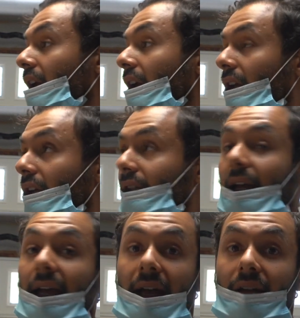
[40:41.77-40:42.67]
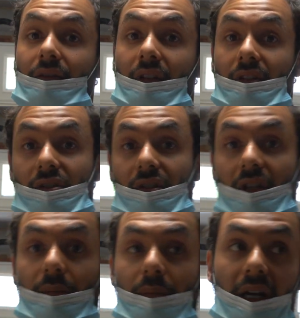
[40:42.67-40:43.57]
And I averaged
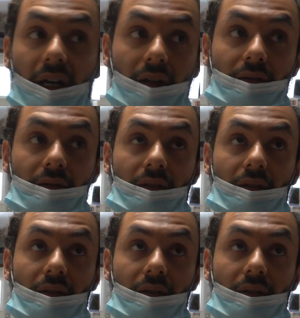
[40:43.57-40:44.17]
about,